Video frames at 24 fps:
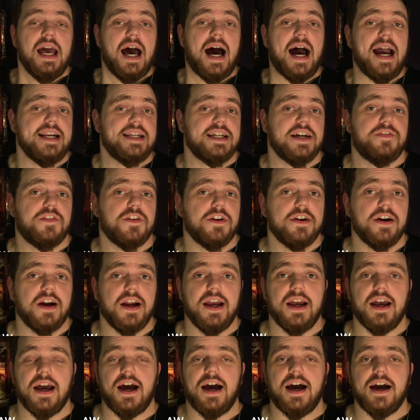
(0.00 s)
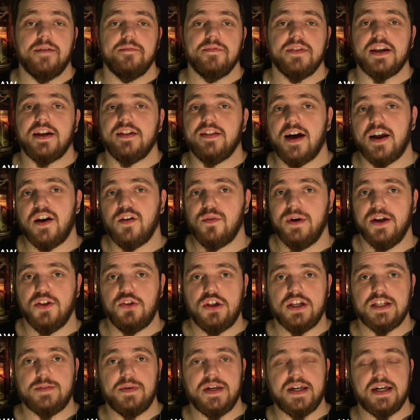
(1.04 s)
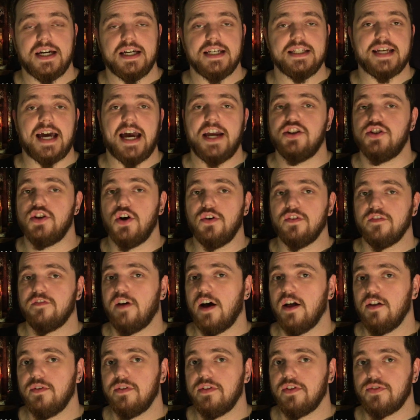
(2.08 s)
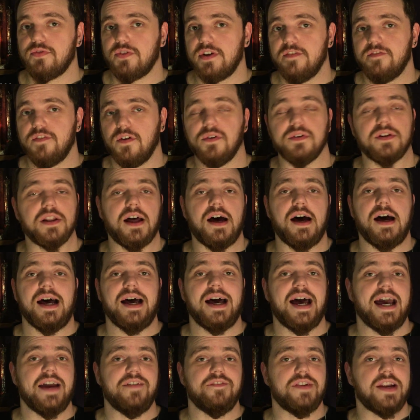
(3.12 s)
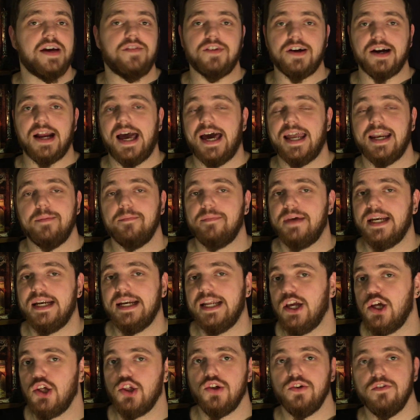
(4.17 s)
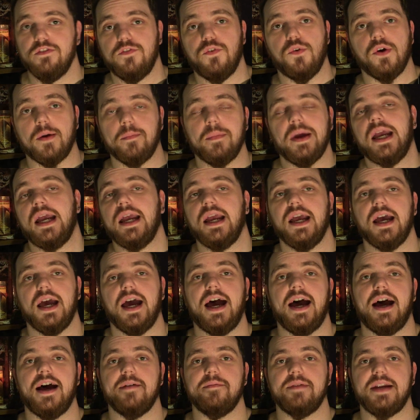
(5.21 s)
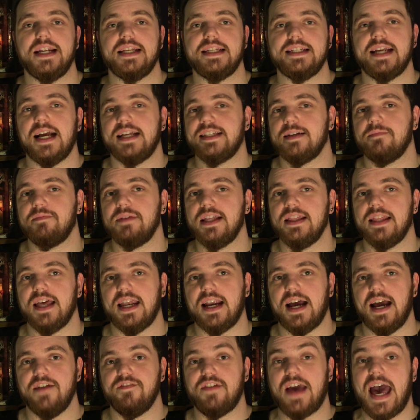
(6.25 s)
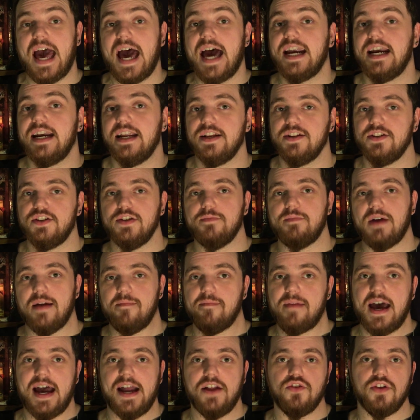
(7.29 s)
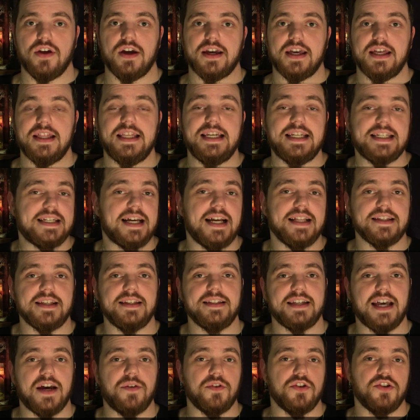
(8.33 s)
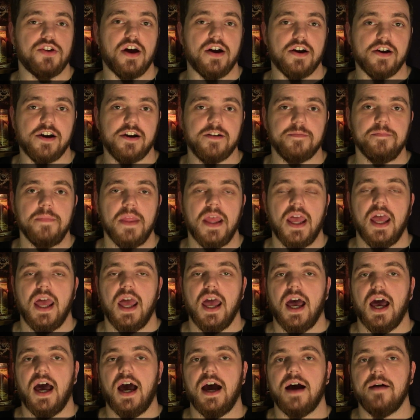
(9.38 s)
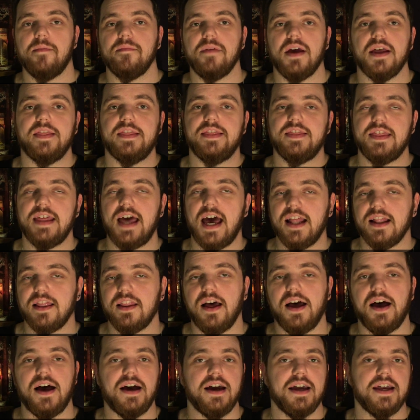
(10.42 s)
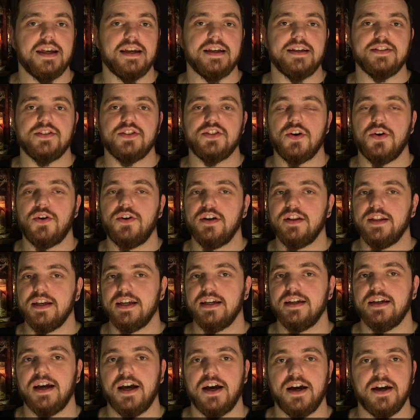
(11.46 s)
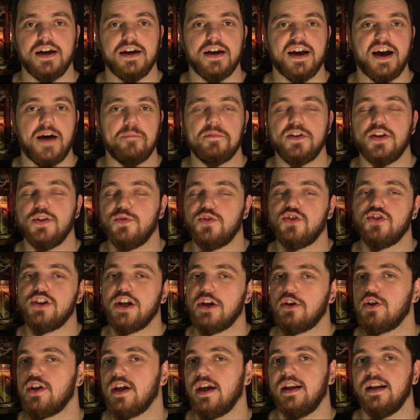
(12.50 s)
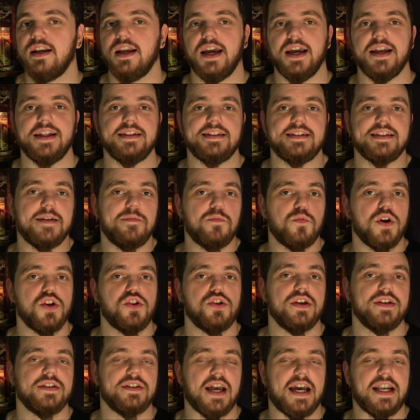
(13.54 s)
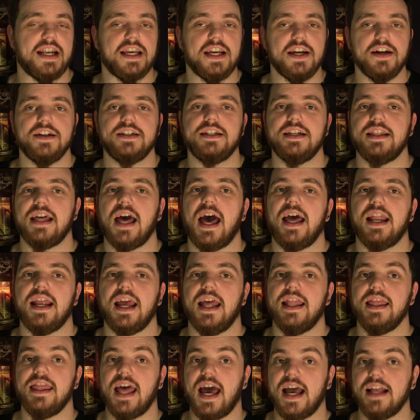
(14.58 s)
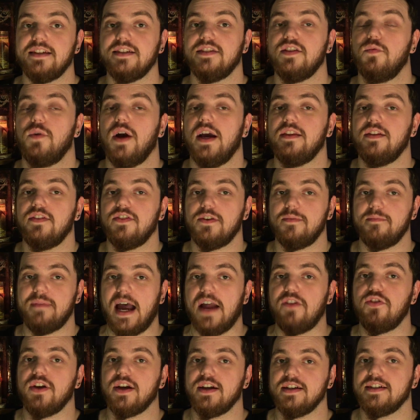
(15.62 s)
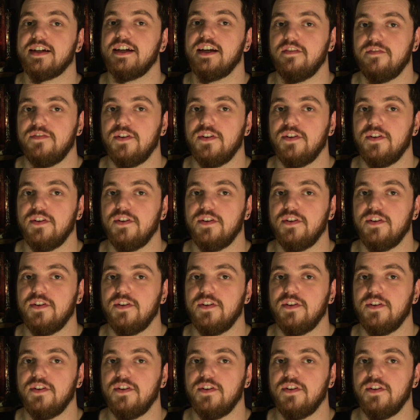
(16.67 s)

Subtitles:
I differ than a lot of witches because I don't follow the threefold law. I've never had it been an issue for me, and it's not something that I've added into my magic, at least not since I was younger. That law is totally up to tradition, and some witches adhere to that, and that's the way that their magic is going to